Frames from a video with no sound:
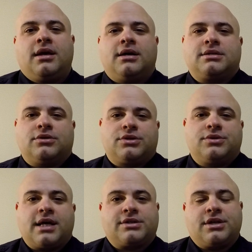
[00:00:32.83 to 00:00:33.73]
until
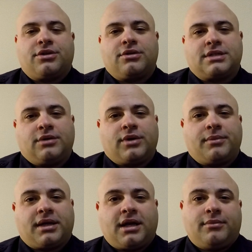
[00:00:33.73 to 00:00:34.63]
2013 when I
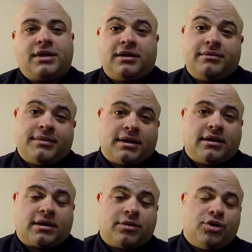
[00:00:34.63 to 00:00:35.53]
became
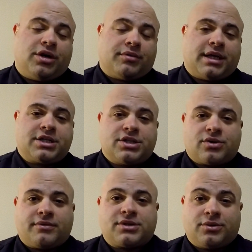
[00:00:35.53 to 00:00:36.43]
the Community Relations
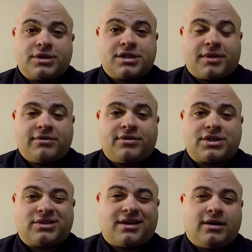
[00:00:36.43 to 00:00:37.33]
Officer, which is my
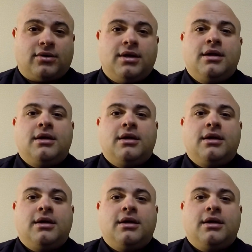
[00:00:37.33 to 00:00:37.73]
official title,